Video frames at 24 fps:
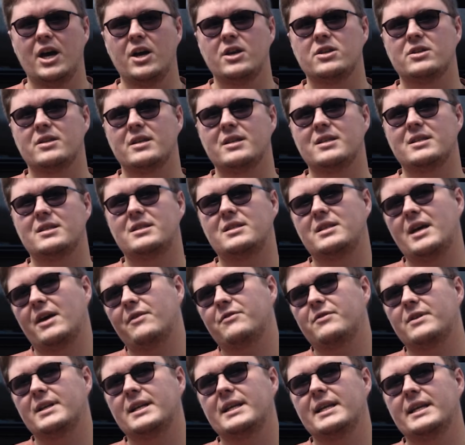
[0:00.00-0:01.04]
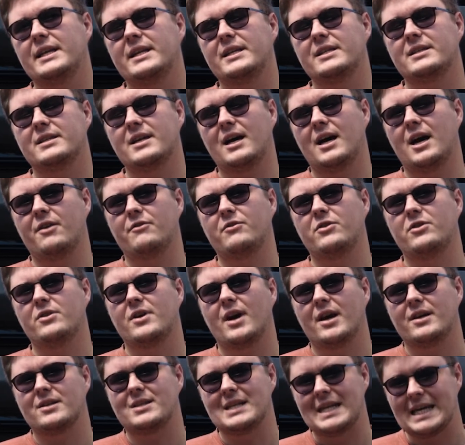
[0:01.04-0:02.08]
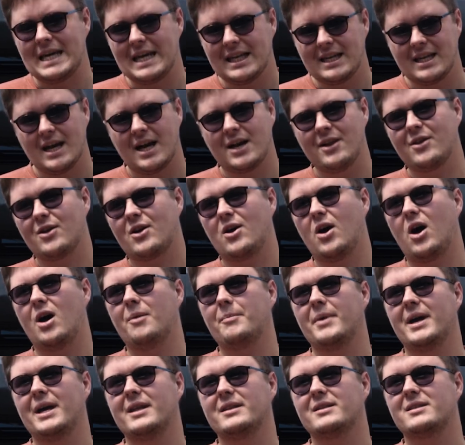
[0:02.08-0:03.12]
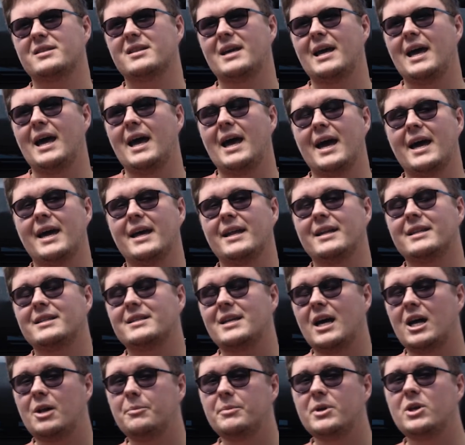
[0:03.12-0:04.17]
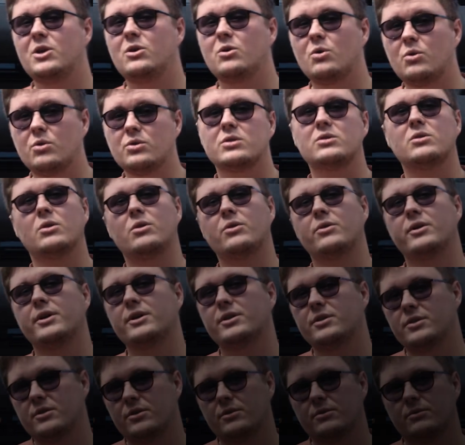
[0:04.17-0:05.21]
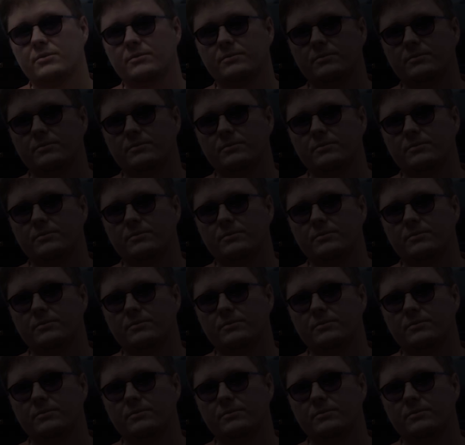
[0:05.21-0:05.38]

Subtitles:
So this is definitely designed for you guys to get down in the comments and tell me your stories too.